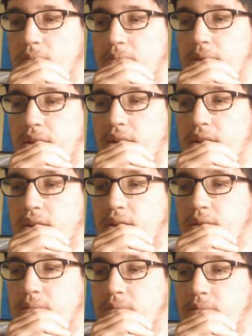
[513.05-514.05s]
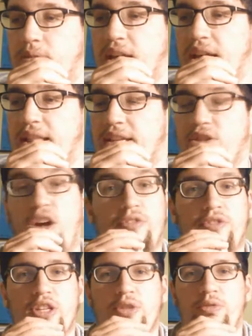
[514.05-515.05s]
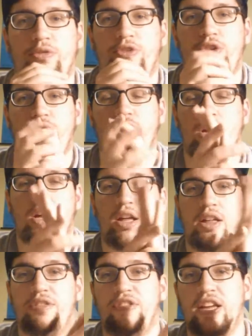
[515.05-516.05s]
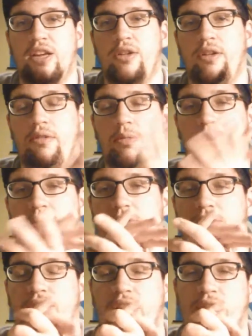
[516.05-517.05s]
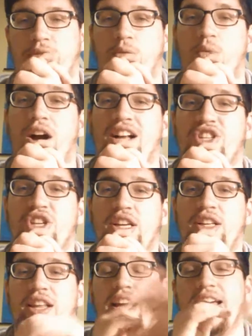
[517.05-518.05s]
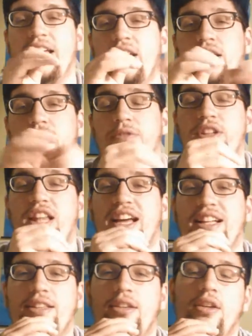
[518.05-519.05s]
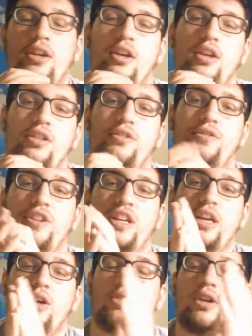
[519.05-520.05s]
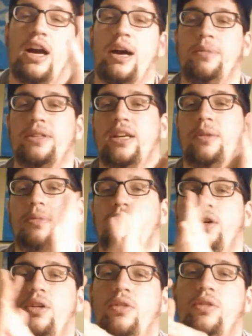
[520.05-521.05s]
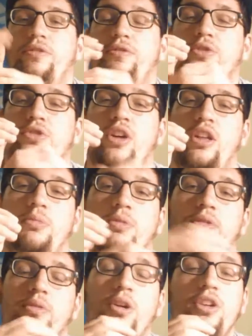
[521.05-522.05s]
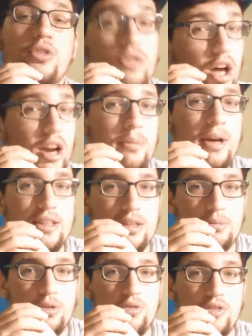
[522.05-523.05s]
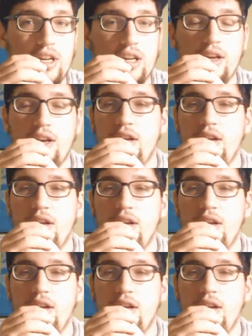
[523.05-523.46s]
But that's all for this review. Thank you everybody thanks for watching. Like it if you liked the video. Comment down below if you saw the movie, what you thought about the movie.